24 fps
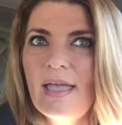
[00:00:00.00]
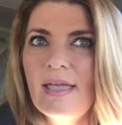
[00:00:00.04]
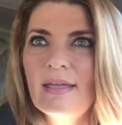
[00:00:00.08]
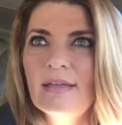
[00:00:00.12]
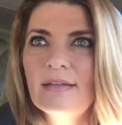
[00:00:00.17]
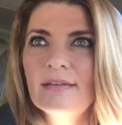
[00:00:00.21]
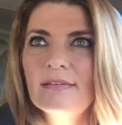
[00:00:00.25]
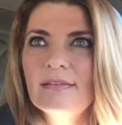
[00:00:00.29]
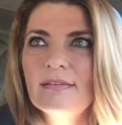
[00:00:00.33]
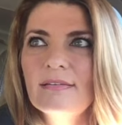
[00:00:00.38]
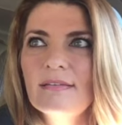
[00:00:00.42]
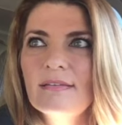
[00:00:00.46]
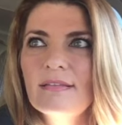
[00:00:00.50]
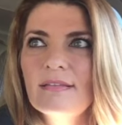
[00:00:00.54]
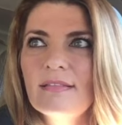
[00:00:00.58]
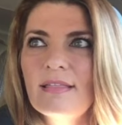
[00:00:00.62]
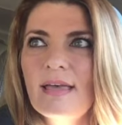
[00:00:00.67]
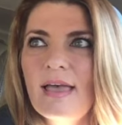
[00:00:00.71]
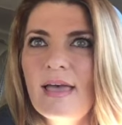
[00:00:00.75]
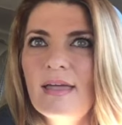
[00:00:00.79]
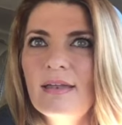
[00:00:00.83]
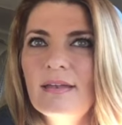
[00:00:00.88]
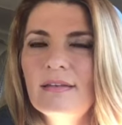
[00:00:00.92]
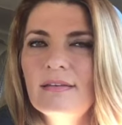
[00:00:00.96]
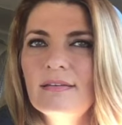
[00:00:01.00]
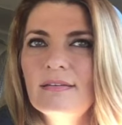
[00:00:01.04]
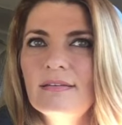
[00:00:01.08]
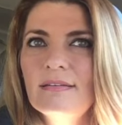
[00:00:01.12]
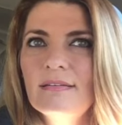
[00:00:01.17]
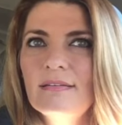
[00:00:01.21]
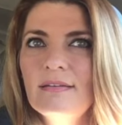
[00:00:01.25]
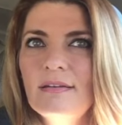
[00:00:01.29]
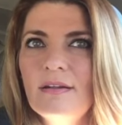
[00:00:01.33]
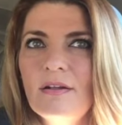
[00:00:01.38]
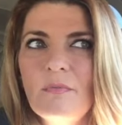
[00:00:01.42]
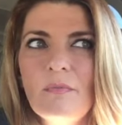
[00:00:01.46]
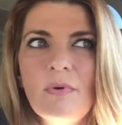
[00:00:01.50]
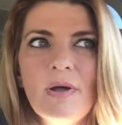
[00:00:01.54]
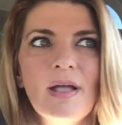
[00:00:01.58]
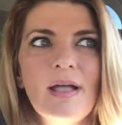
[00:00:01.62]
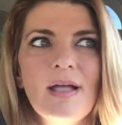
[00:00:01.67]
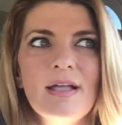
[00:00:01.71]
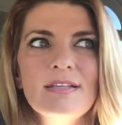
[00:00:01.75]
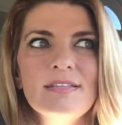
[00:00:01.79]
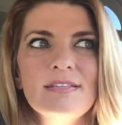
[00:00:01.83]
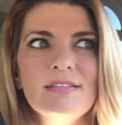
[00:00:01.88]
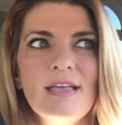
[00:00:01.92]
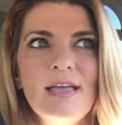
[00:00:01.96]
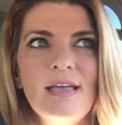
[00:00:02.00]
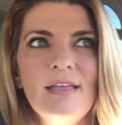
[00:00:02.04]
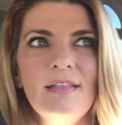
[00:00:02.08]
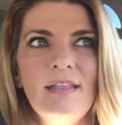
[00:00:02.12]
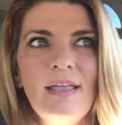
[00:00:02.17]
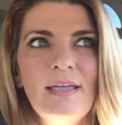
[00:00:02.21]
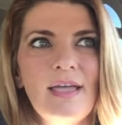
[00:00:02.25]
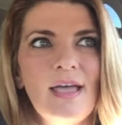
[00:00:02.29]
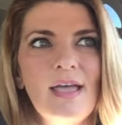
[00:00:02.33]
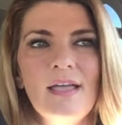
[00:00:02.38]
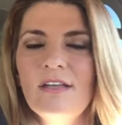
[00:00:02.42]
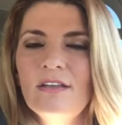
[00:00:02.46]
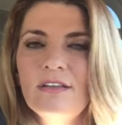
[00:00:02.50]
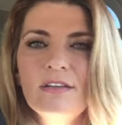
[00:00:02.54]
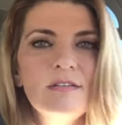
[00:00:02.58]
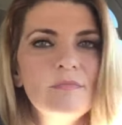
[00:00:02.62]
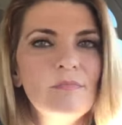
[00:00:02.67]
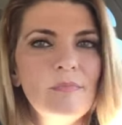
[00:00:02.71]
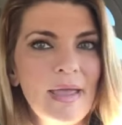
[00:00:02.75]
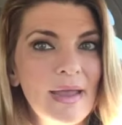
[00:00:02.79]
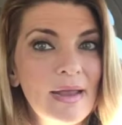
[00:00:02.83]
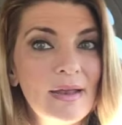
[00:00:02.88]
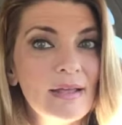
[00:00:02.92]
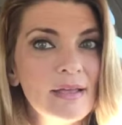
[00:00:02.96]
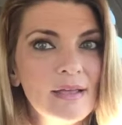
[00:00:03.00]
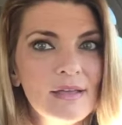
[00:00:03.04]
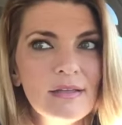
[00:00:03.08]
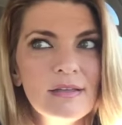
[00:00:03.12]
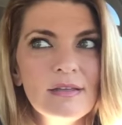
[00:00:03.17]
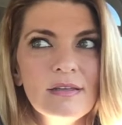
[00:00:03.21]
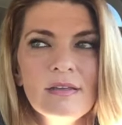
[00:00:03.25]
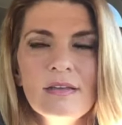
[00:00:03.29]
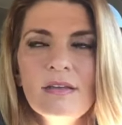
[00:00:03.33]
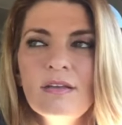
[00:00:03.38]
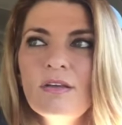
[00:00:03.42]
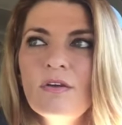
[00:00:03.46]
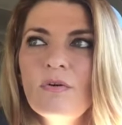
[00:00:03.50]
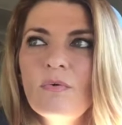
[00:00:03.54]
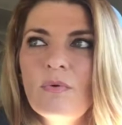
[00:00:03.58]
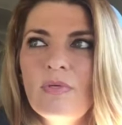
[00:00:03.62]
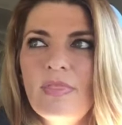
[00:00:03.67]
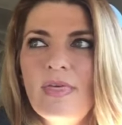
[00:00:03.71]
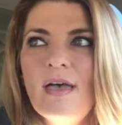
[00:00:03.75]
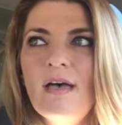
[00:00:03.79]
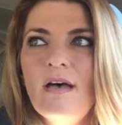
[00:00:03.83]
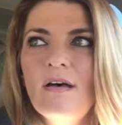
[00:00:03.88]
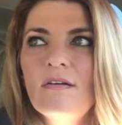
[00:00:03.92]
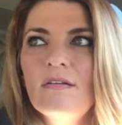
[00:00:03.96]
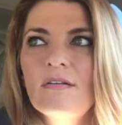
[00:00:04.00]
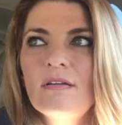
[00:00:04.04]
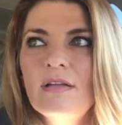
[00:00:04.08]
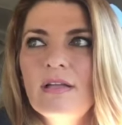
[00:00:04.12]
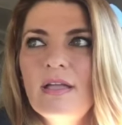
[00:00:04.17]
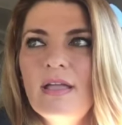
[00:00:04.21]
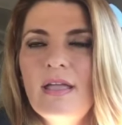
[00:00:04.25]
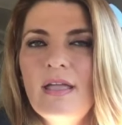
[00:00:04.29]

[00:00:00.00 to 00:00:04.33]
And that, you know, one guy said, like, I couldn't have made it without